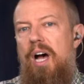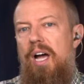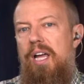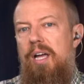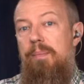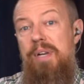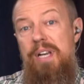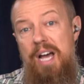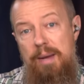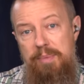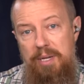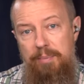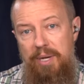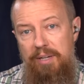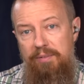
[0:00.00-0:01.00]
I am not
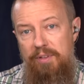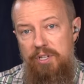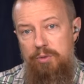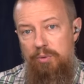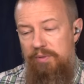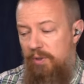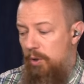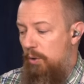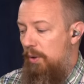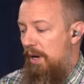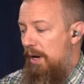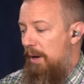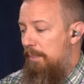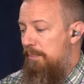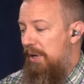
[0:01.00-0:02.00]
being paid for this review,
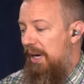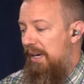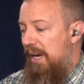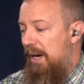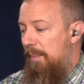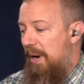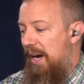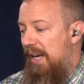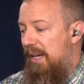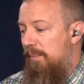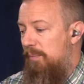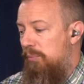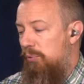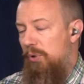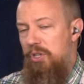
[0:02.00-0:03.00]
but um, I am
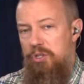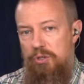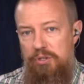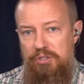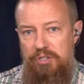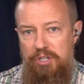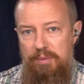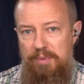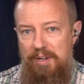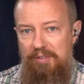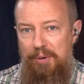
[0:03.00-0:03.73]
pretty sure this is going to be a